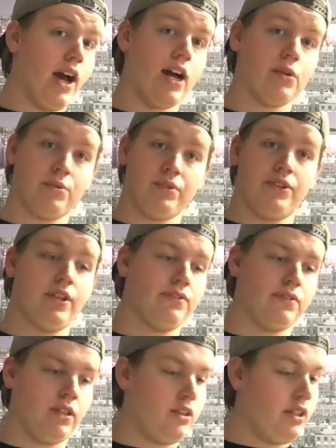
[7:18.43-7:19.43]
I would
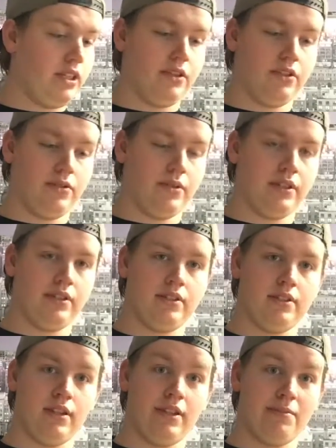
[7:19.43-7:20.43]
definitely do
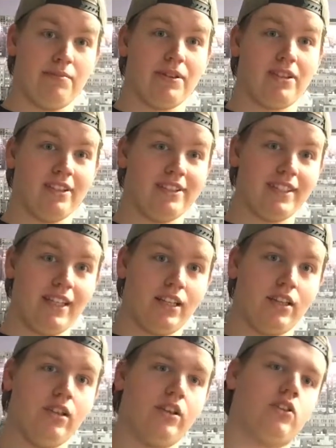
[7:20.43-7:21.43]
it, because
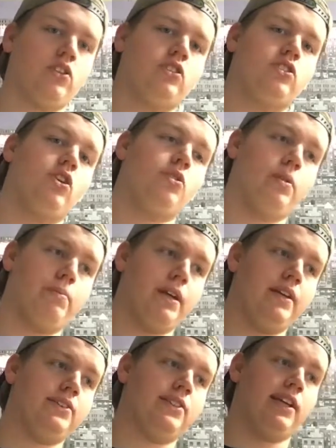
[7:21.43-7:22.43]
it looks so
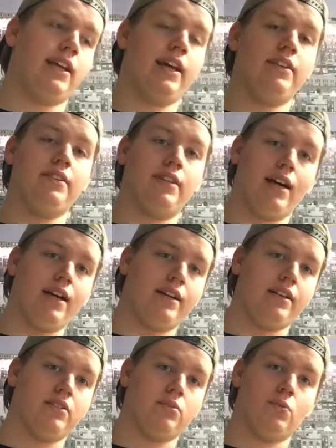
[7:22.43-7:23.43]
amazing, and
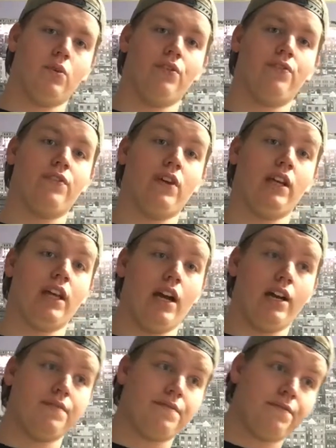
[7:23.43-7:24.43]
that is one thing
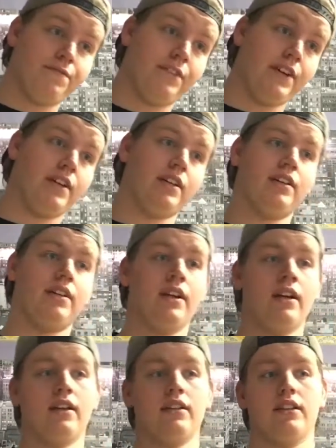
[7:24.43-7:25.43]
I think
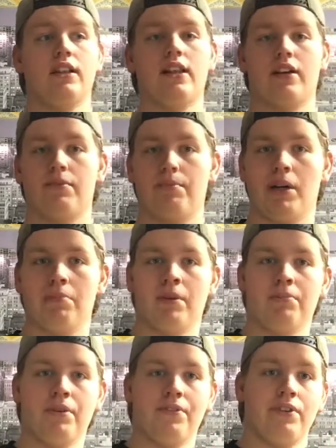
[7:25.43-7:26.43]
the Lego
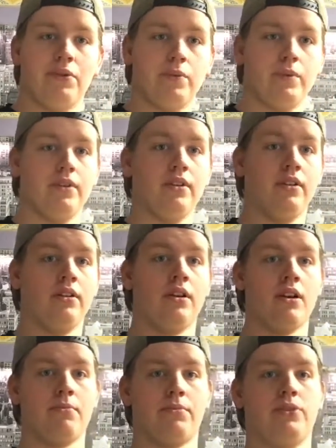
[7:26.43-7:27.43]
Batman movie will
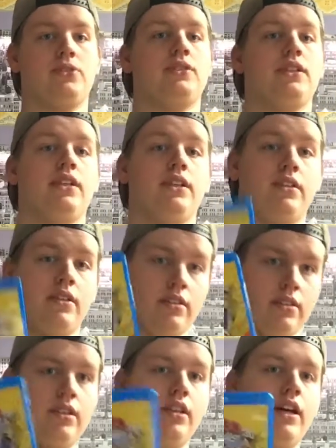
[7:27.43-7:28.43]
precede
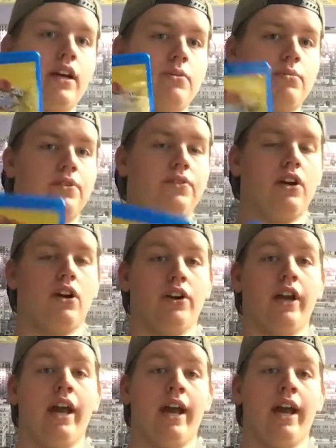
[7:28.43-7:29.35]
the Lego movie on.